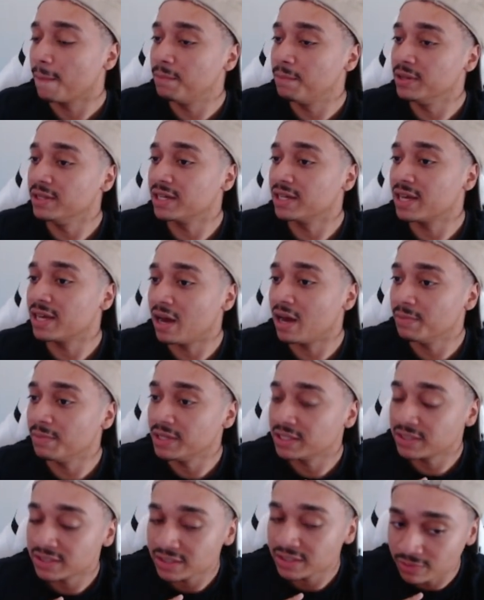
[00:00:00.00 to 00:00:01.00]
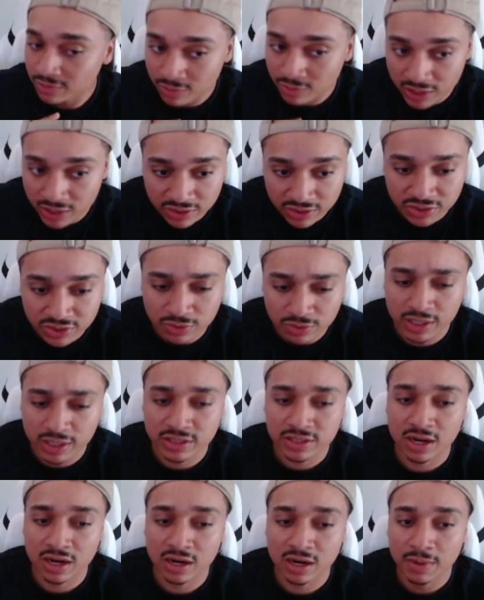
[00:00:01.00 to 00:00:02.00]
Put in the comments what else you
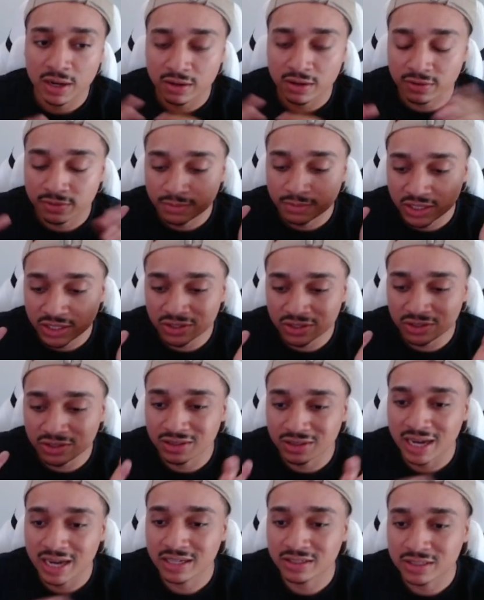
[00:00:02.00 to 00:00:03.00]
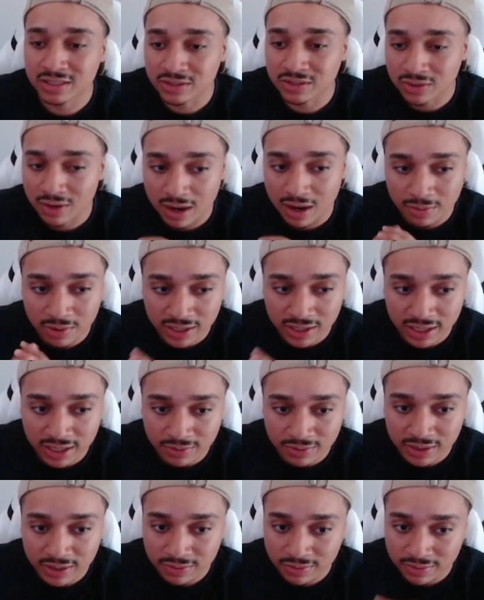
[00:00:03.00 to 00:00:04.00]
want to talk about. Make sure you like and subscribe, okay?
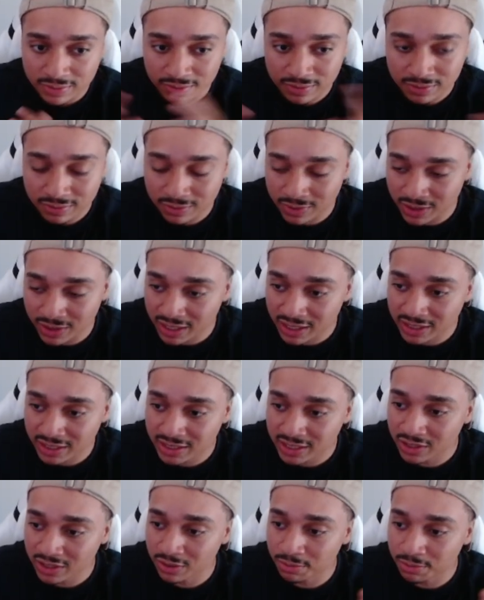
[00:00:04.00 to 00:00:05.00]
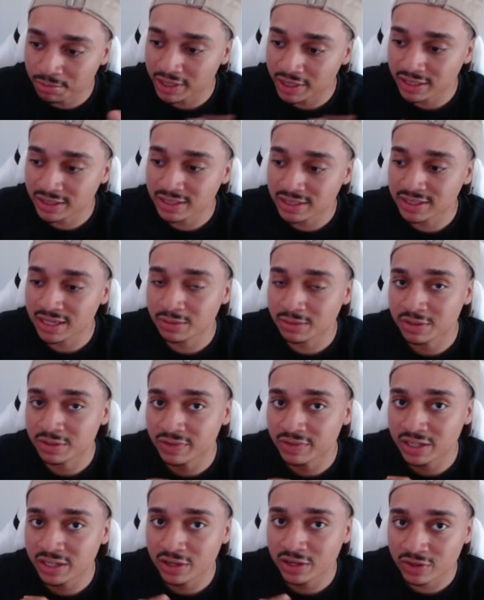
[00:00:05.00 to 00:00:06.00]
We're going to continue to put out these types of
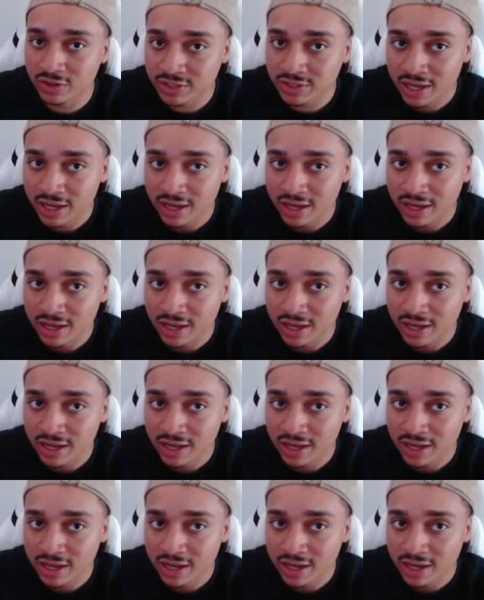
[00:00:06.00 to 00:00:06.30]
videos.